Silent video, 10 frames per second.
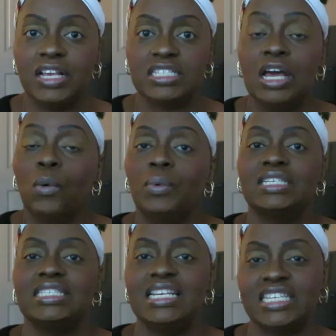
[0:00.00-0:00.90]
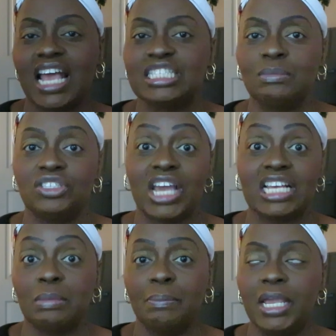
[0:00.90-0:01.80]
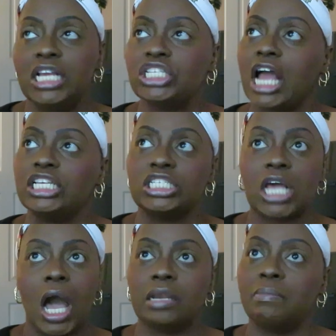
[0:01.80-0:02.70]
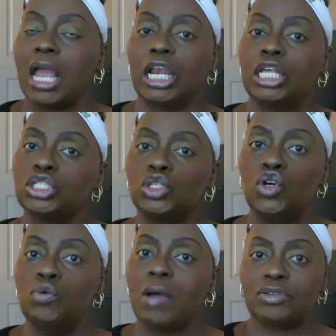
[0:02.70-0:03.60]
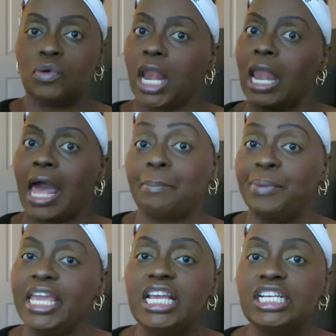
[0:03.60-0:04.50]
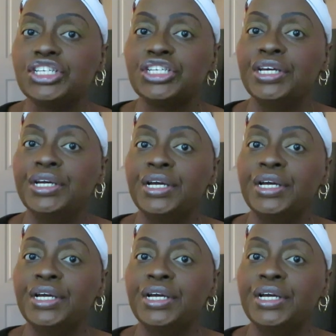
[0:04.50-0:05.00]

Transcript: this, when it said Jasmine, Jasmine Peach, I just automatically assumed I will get a lot of peach.